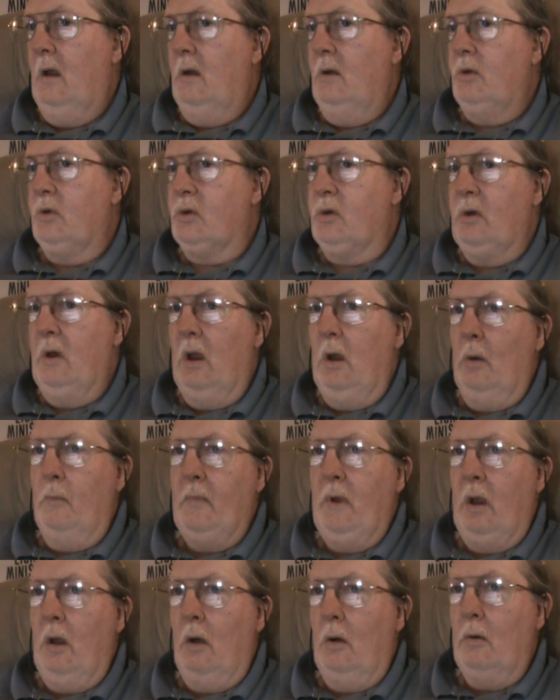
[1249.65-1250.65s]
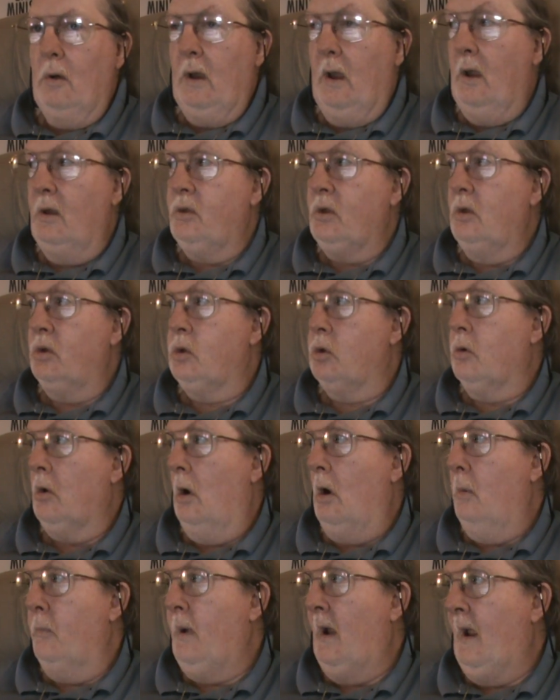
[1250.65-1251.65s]
Snail mail has its
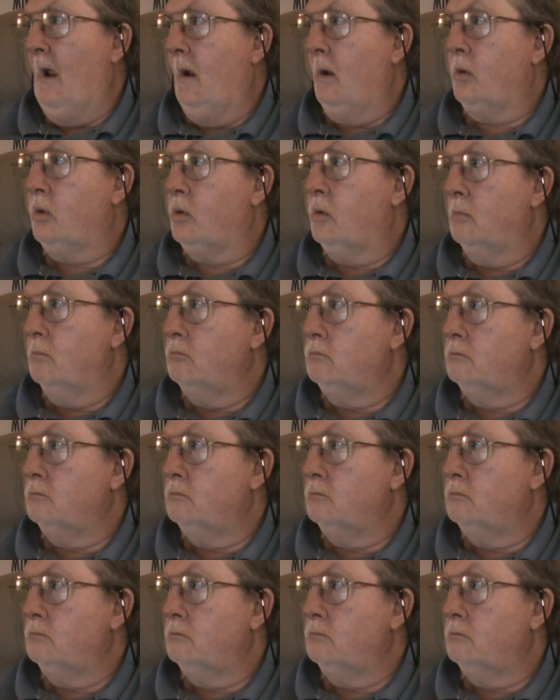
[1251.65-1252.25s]
drawbacks.